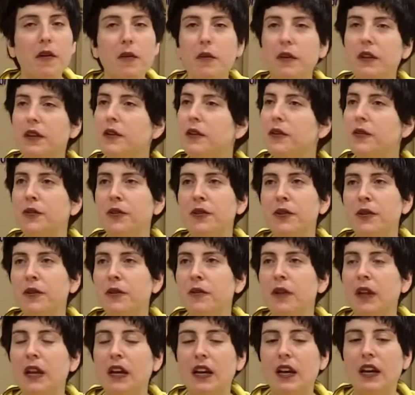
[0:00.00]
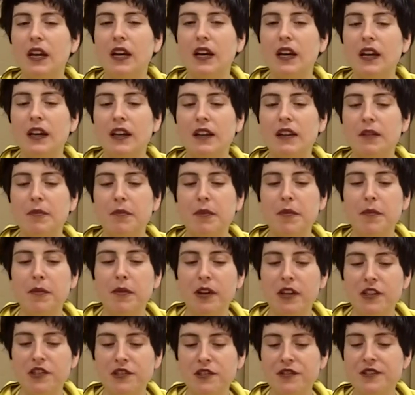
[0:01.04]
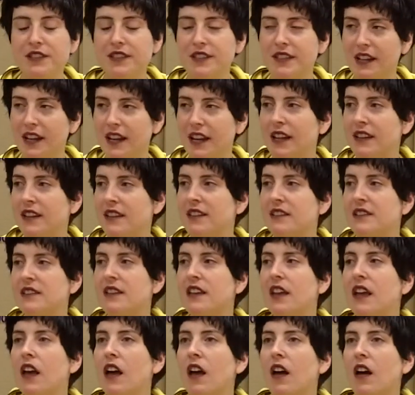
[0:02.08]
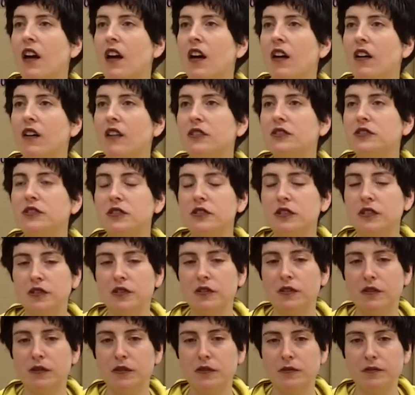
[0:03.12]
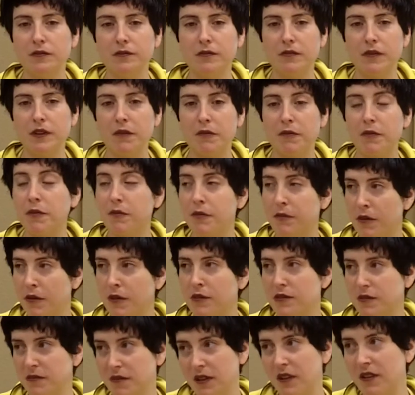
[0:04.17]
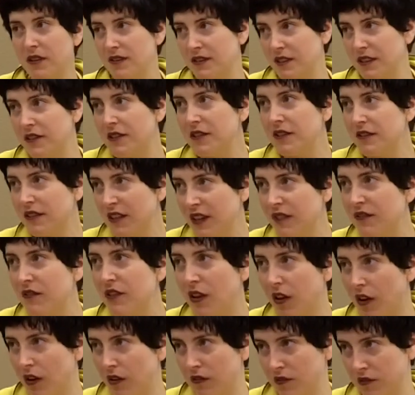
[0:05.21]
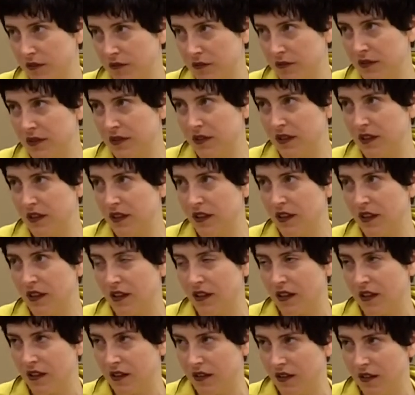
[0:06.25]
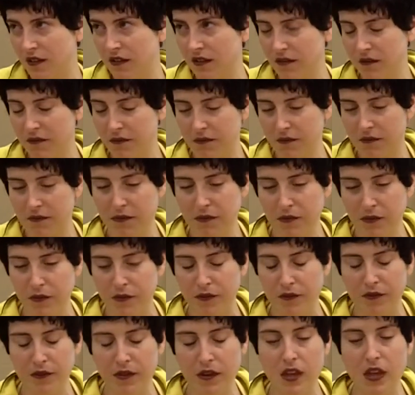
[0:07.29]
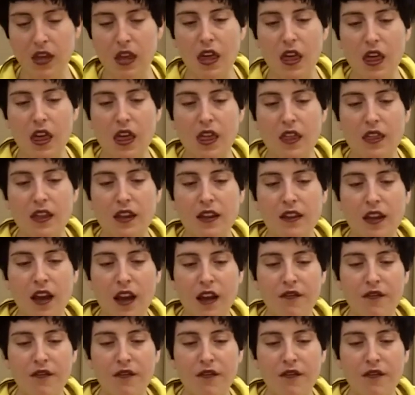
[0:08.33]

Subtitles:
We don't know. The population studies also propose, because they don't have the autopsy proof, that